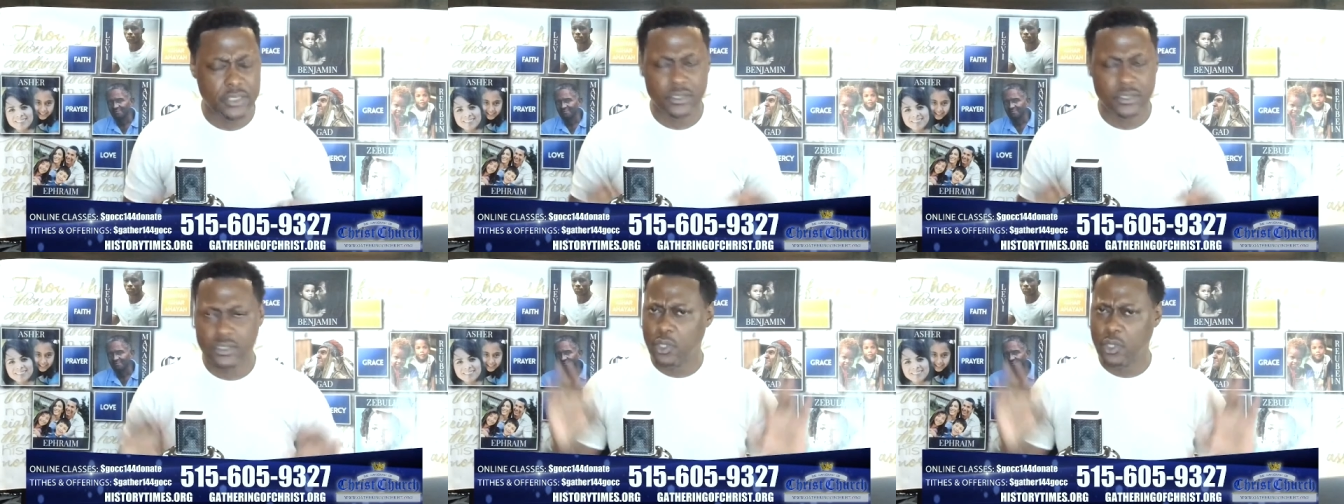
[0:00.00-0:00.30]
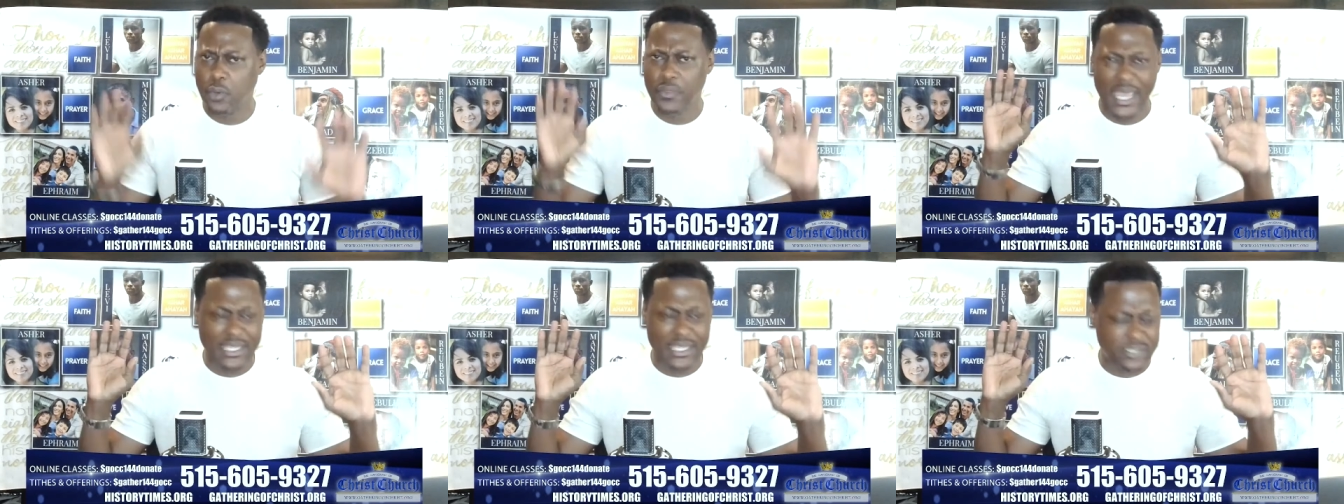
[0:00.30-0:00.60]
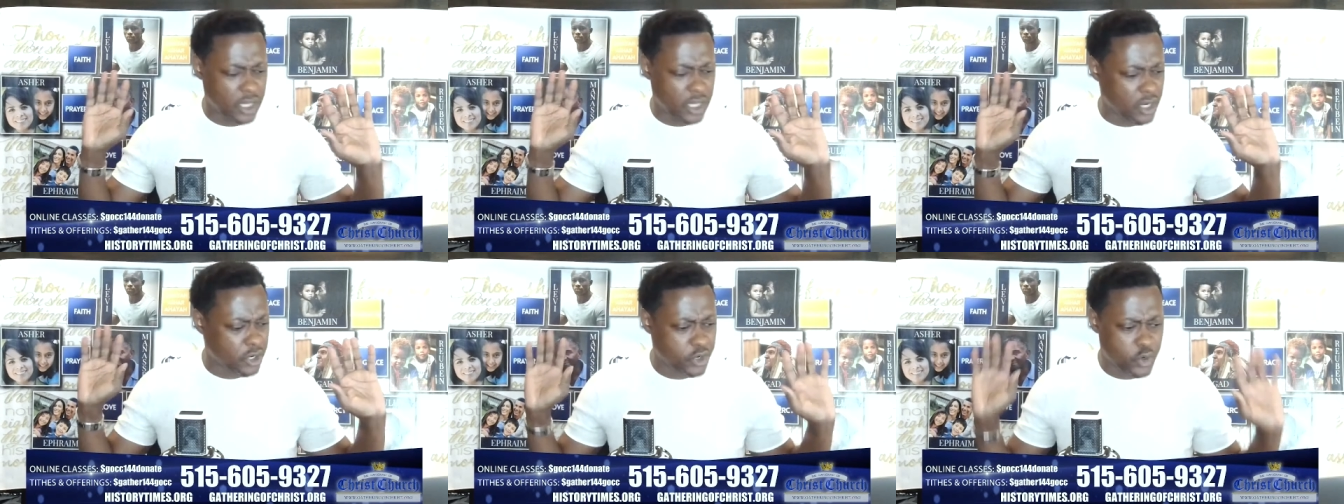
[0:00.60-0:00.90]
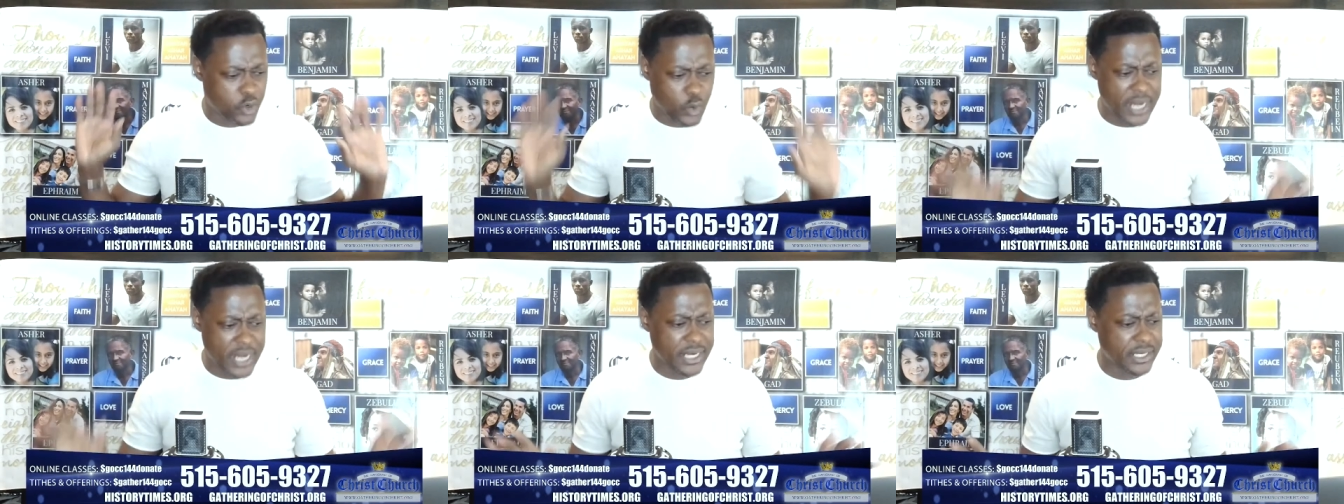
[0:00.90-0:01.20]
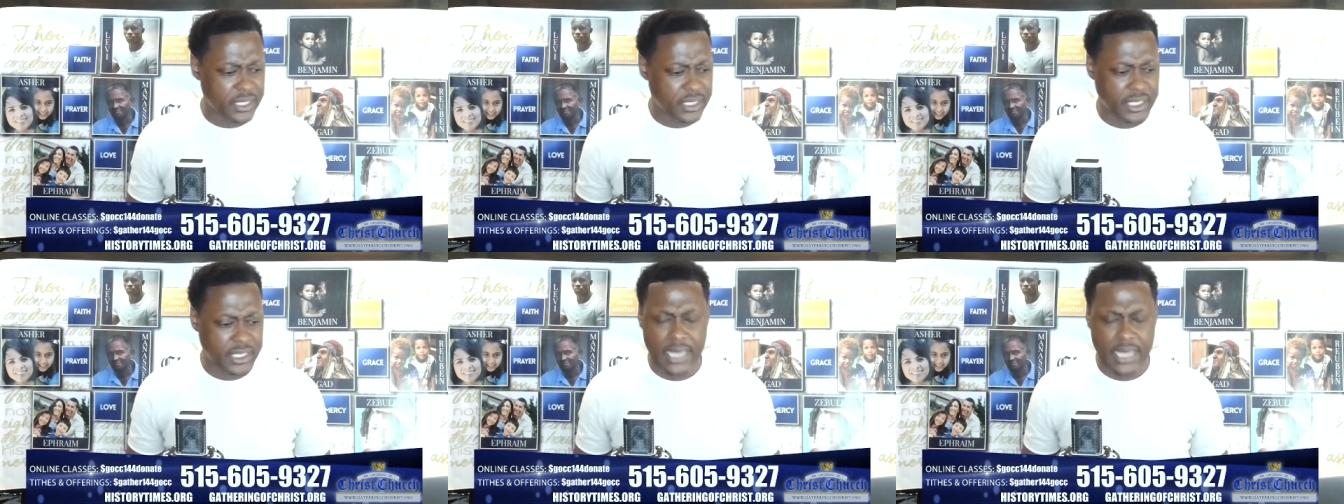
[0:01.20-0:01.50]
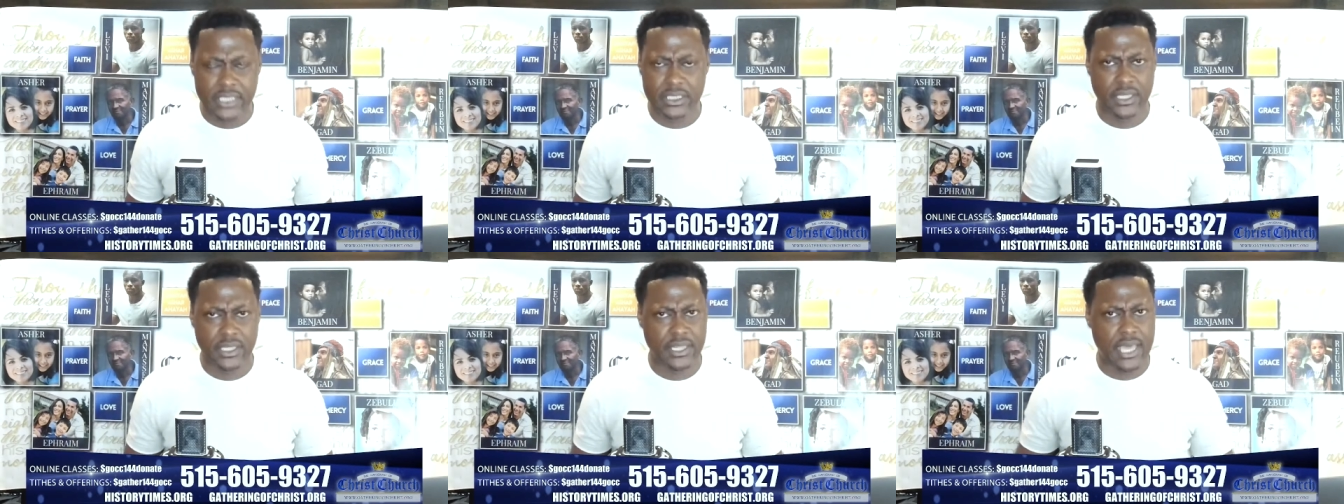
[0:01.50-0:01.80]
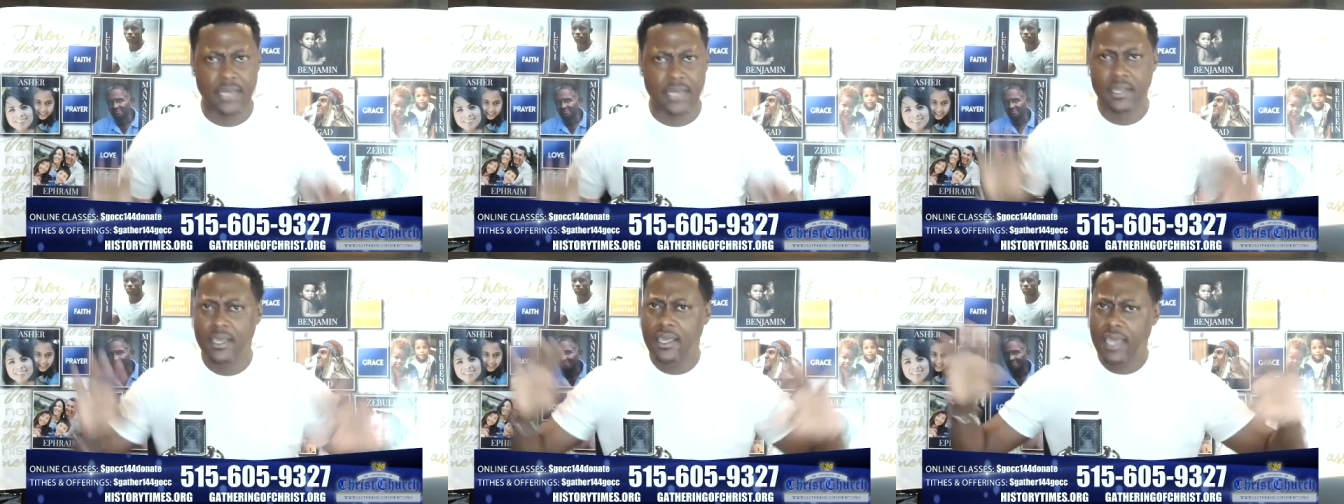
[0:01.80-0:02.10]
So that's a great indication
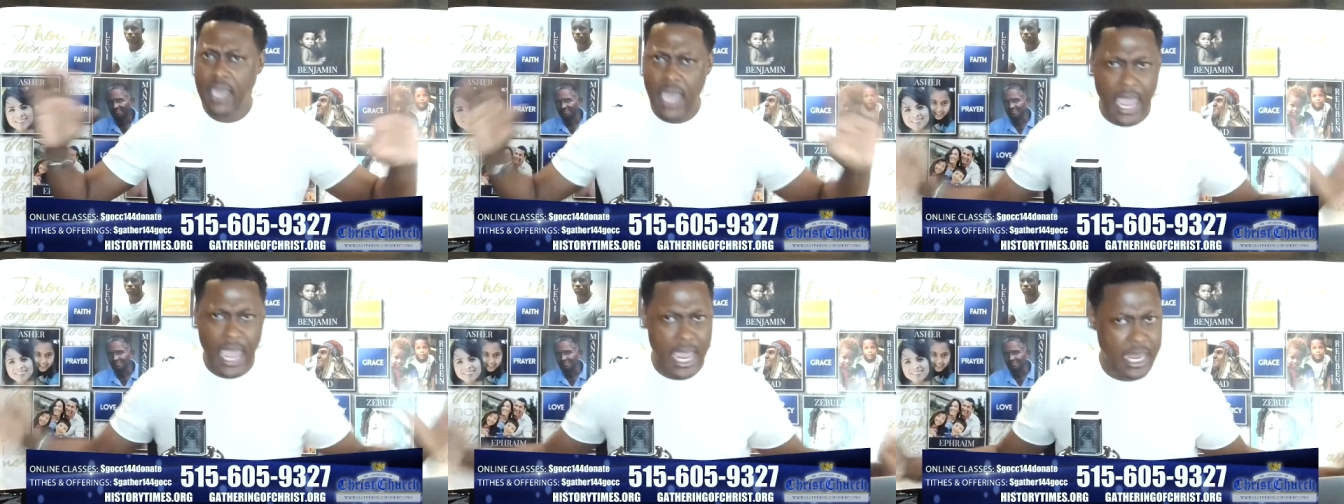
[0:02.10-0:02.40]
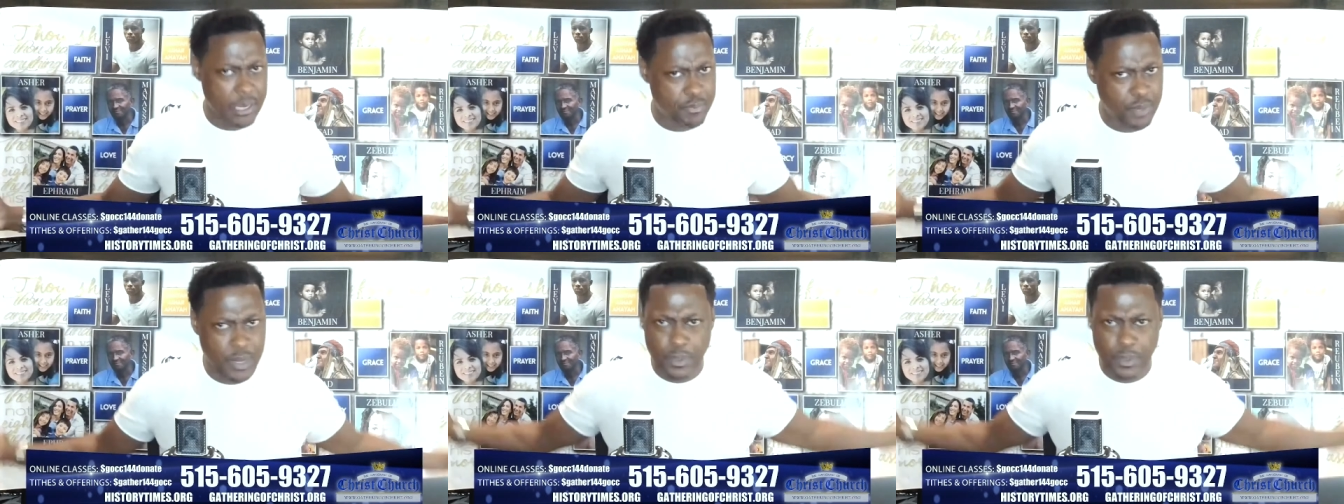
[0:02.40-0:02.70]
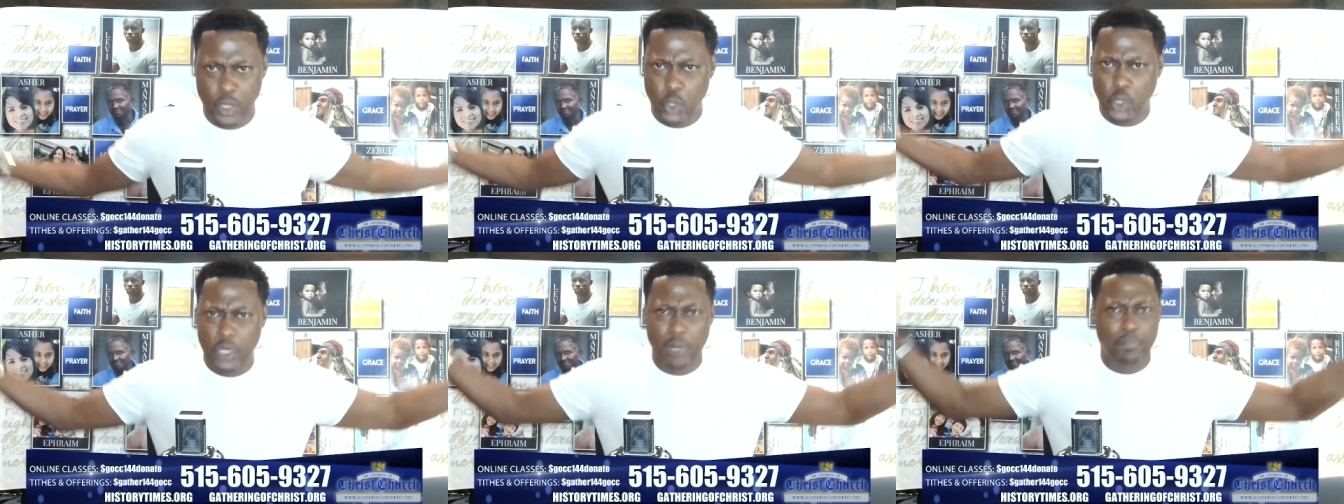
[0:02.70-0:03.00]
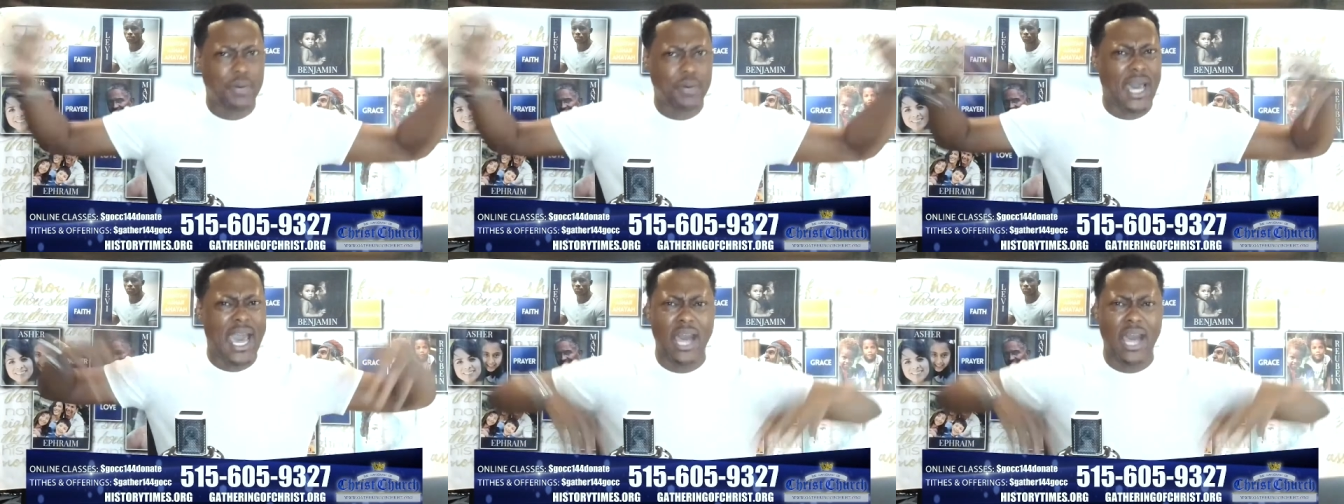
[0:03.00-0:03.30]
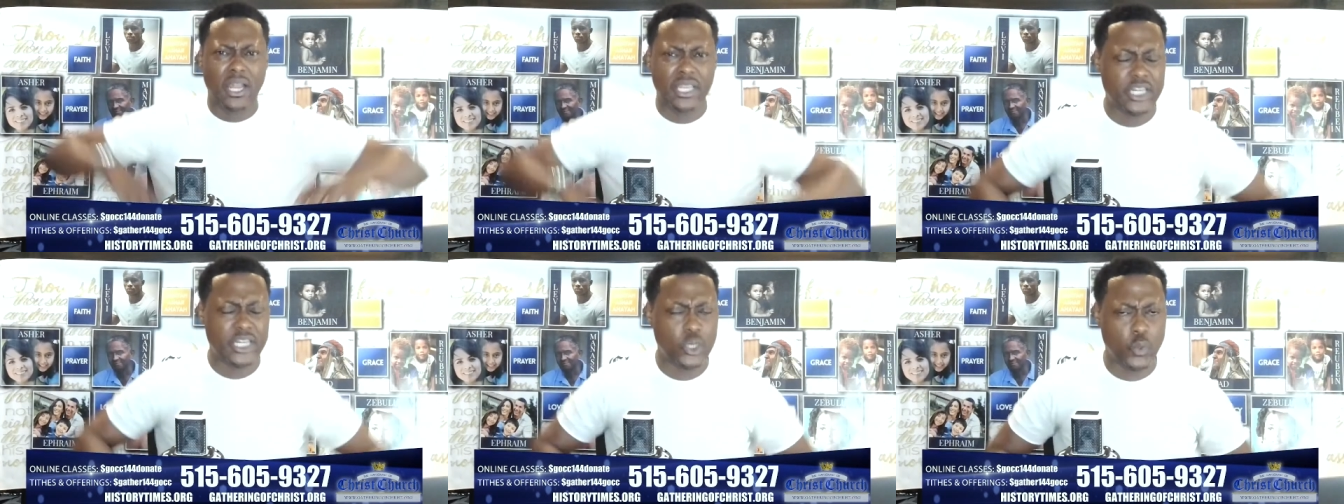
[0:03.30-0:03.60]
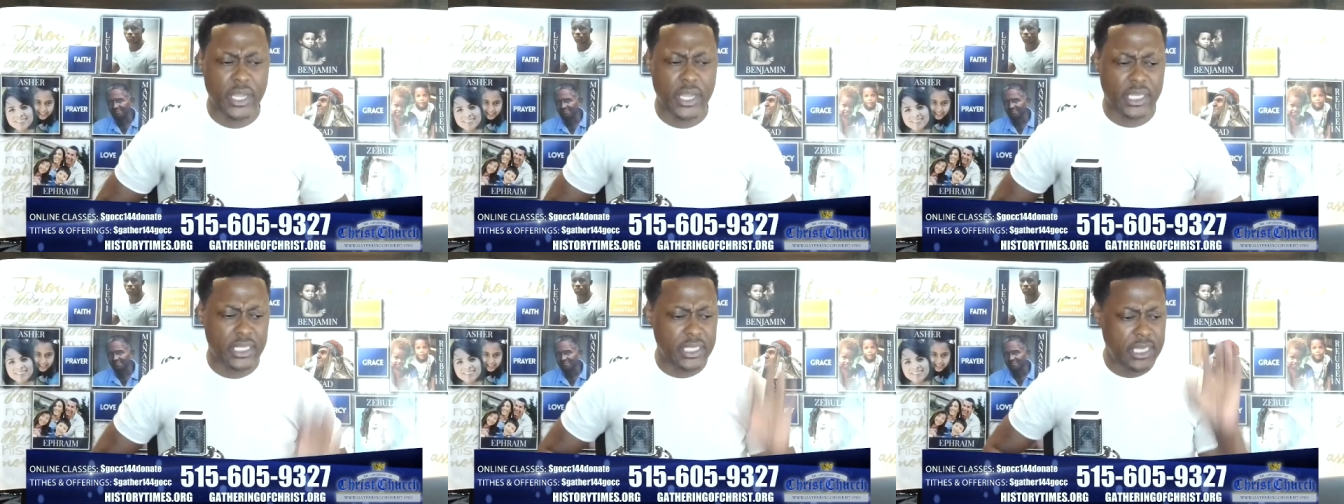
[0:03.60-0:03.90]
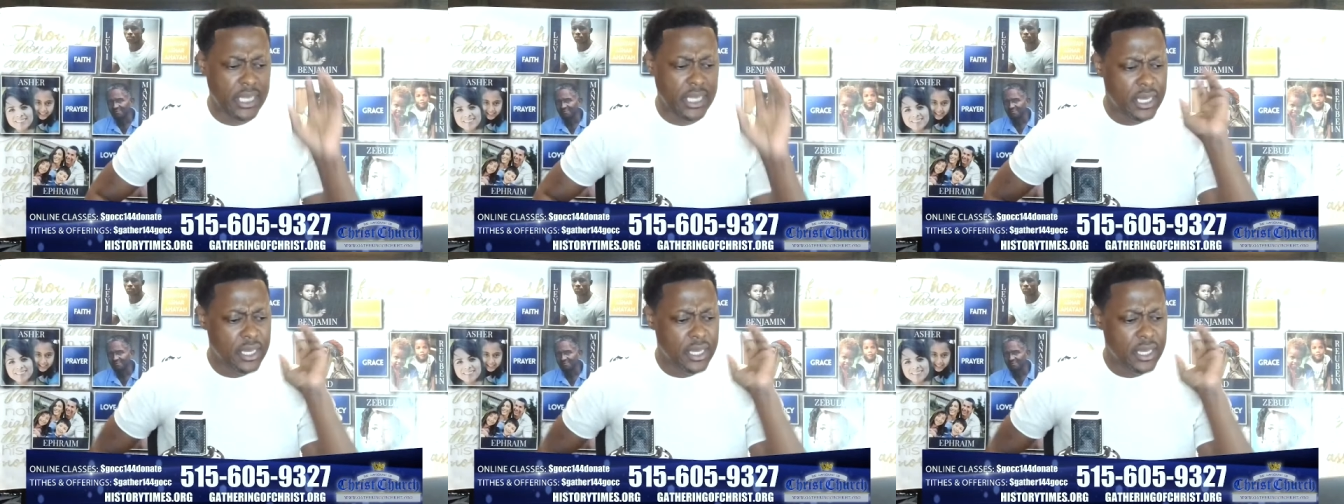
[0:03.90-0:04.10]
that, hey, people are going to pile in quickly.